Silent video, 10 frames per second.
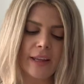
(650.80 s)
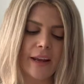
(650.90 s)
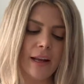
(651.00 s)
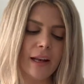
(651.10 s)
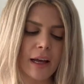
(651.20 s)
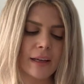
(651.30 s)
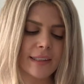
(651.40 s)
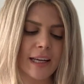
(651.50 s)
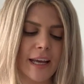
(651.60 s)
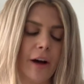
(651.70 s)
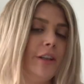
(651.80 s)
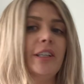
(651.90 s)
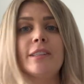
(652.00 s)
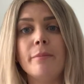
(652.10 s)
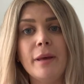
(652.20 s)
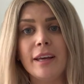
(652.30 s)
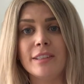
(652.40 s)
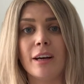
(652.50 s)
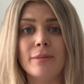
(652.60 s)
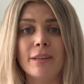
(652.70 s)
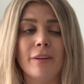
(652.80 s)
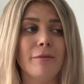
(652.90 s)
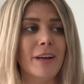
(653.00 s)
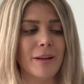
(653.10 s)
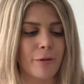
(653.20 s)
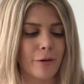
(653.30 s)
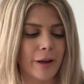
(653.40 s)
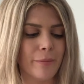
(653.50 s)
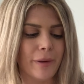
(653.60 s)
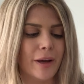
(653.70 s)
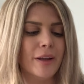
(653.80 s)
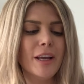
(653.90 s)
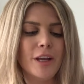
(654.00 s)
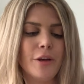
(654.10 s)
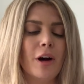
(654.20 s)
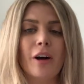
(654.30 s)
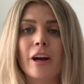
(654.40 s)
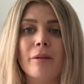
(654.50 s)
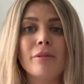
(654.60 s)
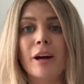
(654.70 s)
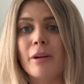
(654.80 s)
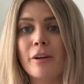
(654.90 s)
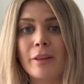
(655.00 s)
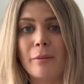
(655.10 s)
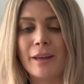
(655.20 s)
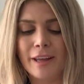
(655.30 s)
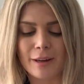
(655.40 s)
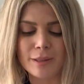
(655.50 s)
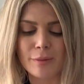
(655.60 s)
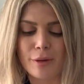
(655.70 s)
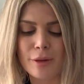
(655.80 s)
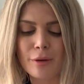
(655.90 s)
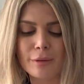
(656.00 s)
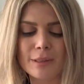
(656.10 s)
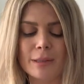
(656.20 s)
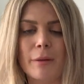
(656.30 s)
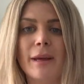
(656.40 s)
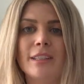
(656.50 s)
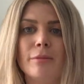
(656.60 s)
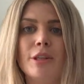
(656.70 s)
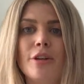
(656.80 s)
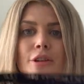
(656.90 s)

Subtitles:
then lastly, I just picked up something really boring, but you can't go in Primark without picking up some new thongs. So I picked up two